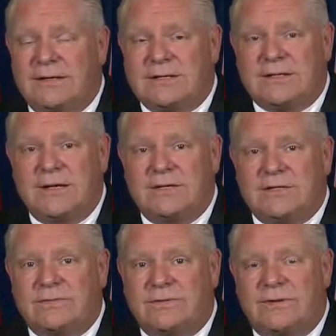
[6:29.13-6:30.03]
stage
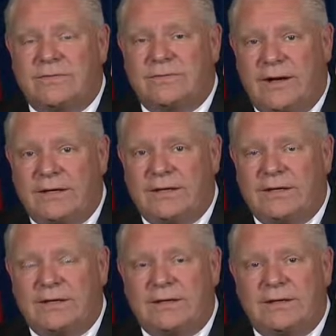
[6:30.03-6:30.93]
of, of
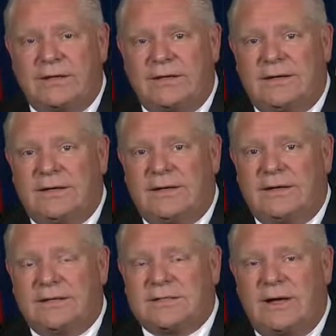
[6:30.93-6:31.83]
fighting and
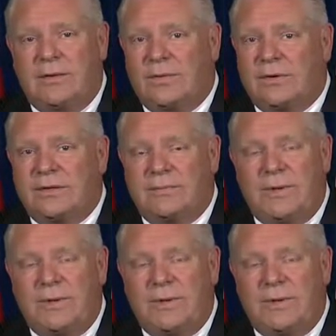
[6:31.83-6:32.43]
and it's not worth it.